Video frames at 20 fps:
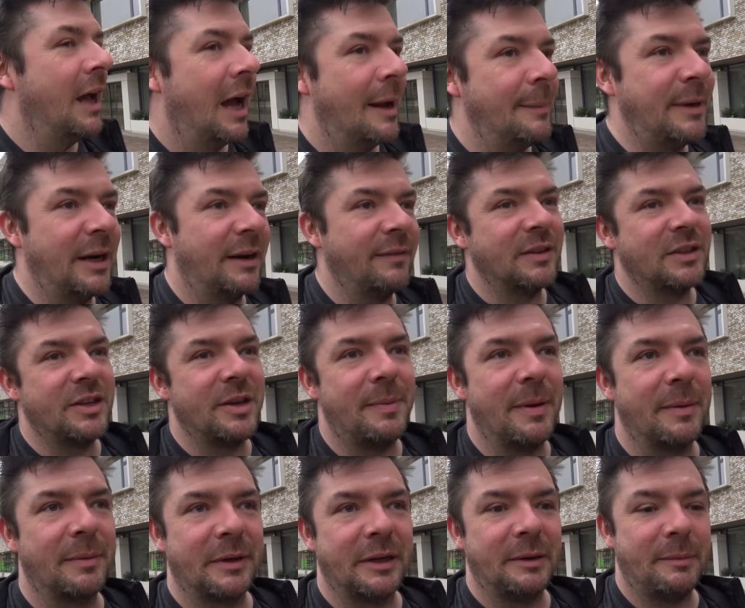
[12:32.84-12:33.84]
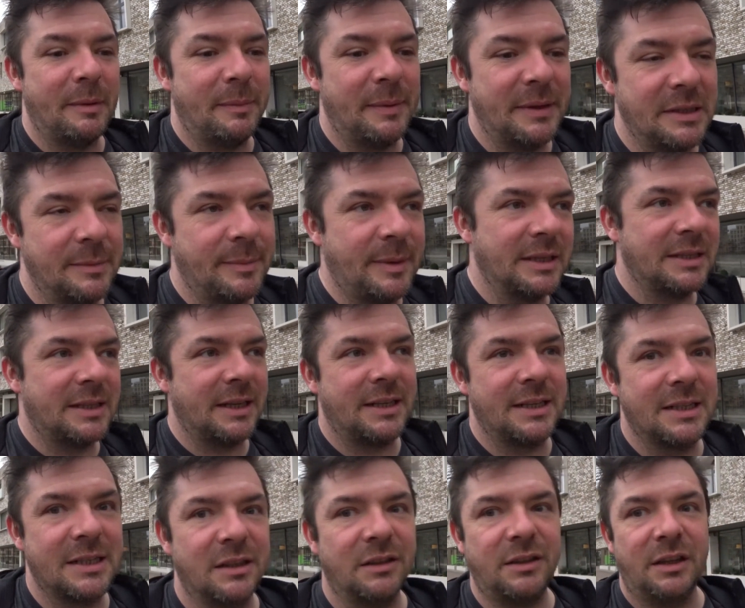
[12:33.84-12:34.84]
I mean, obviously people are going to be busy because they
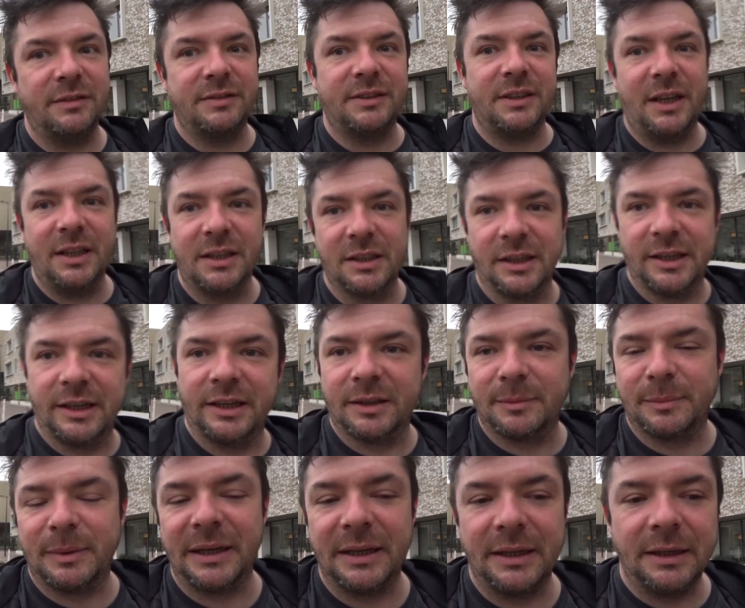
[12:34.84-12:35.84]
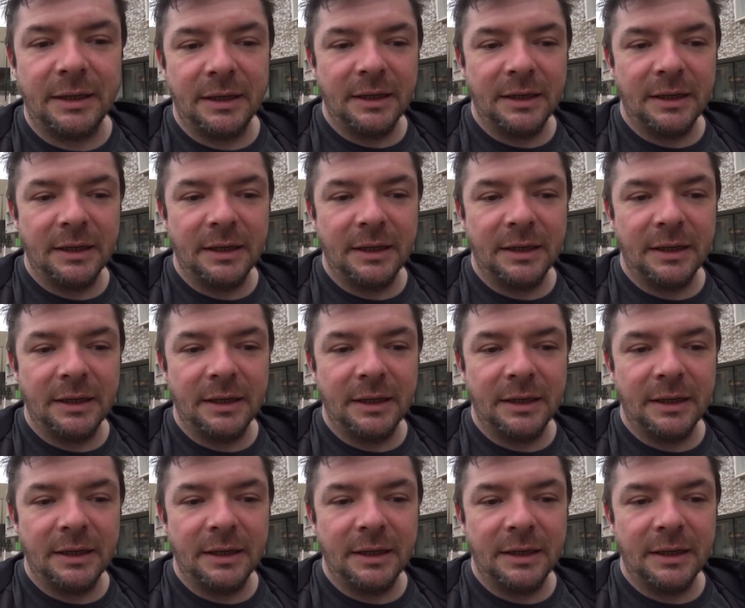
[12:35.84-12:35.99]
just love soccer here, but